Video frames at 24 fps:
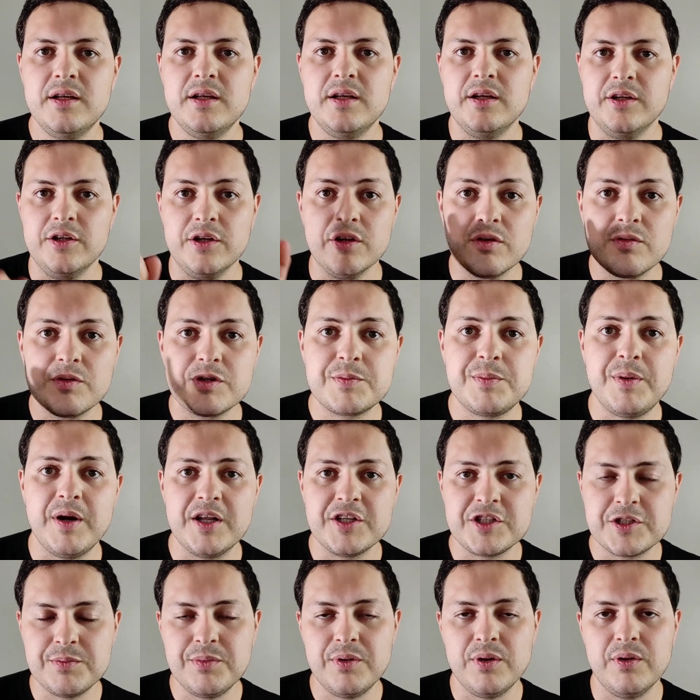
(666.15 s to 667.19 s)
you're
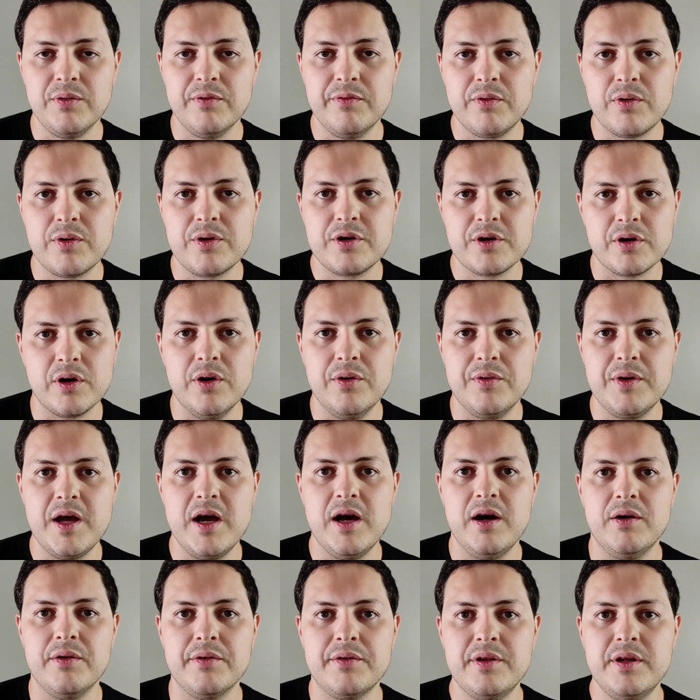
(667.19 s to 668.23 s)
responsible for your own
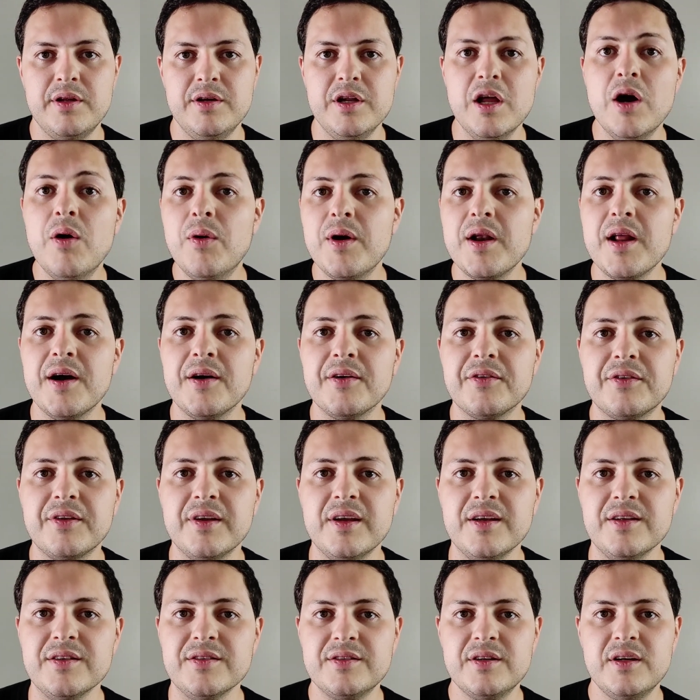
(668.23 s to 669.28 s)
health. No one else
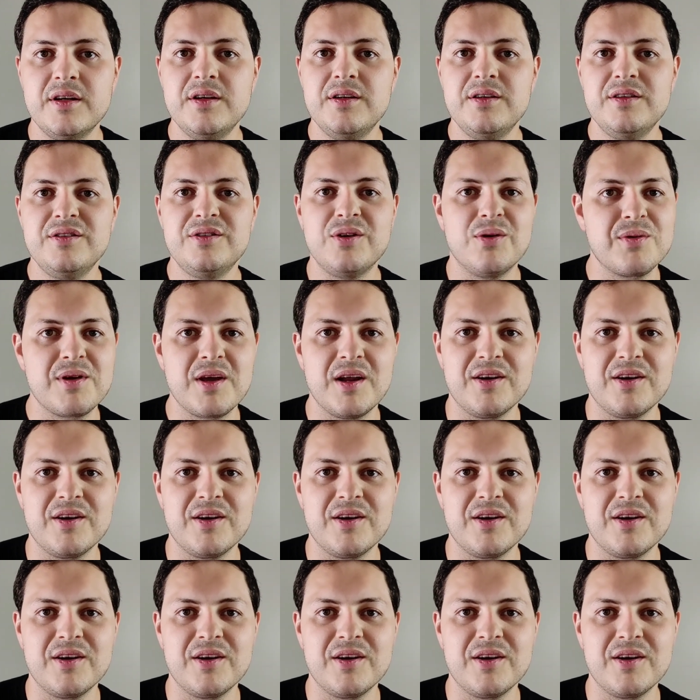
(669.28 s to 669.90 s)
is. Don't get it